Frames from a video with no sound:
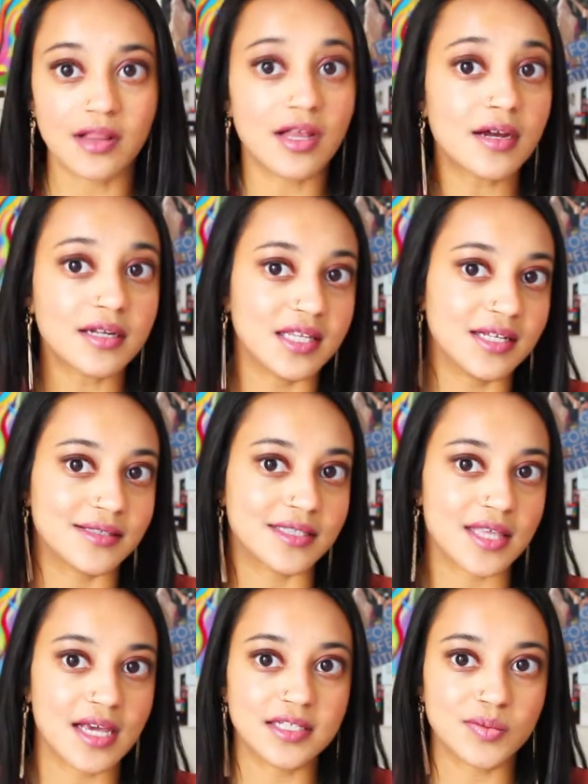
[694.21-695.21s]
a lot of these
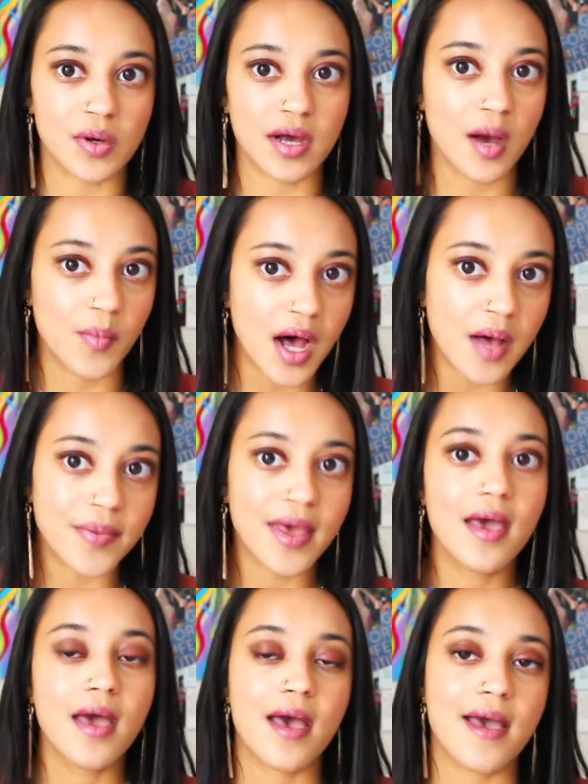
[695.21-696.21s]
things will come up
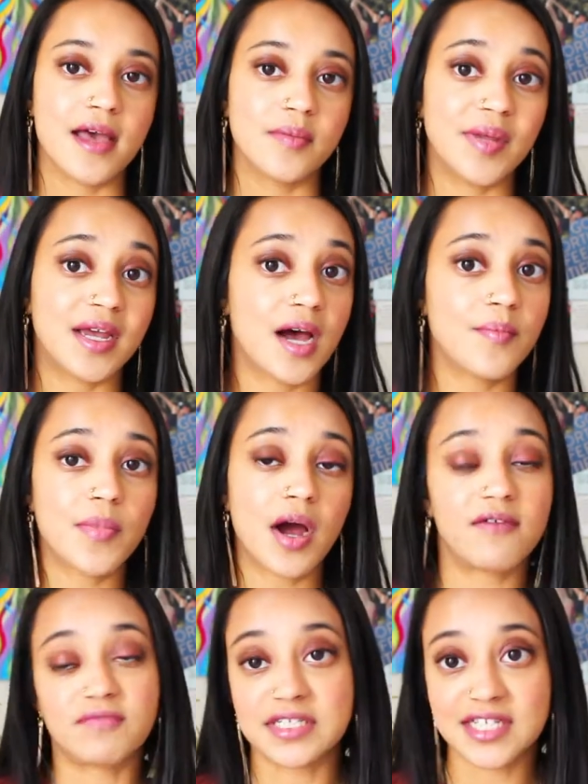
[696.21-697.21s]
and become
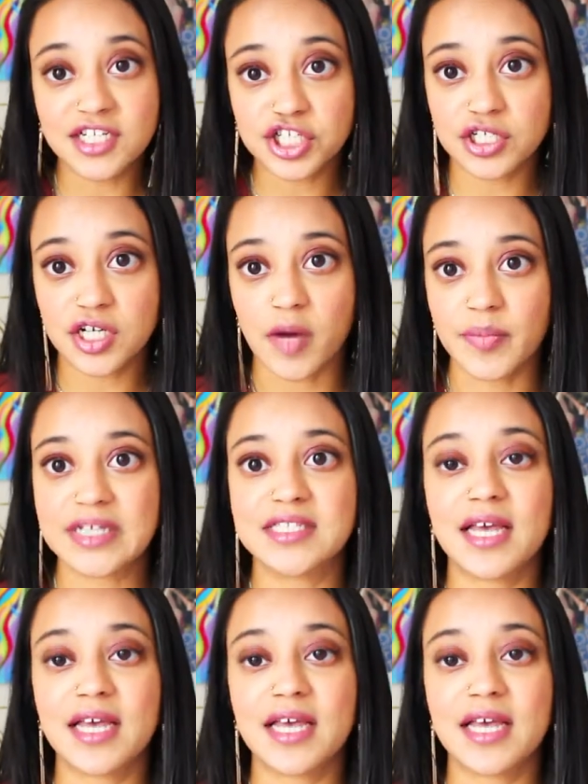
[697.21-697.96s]
conversation topics,